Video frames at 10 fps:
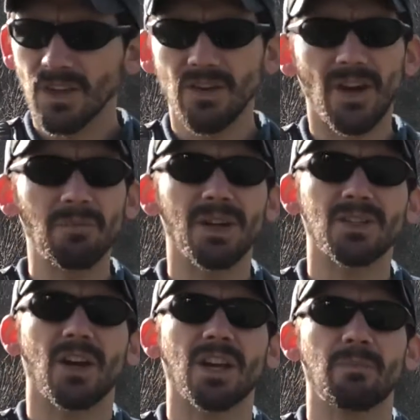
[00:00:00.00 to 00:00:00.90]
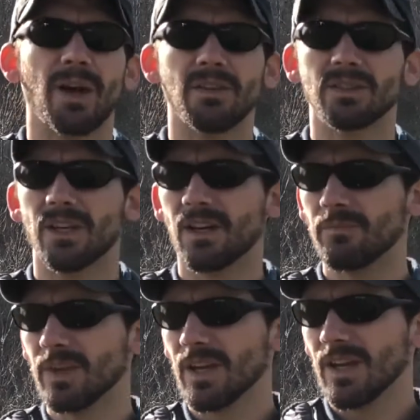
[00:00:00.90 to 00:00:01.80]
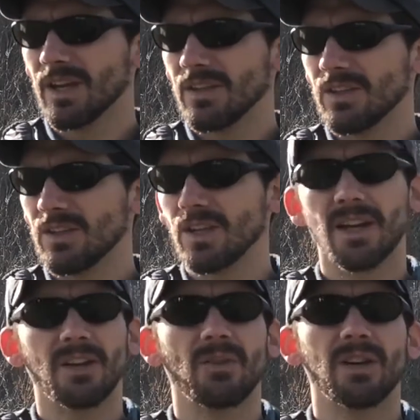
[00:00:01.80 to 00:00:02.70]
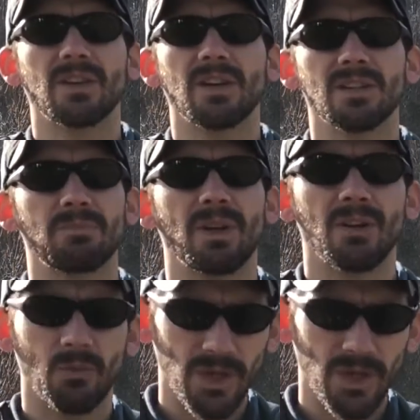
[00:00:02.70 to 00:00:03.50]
Now, I'm not talking about you got to go out there and spend a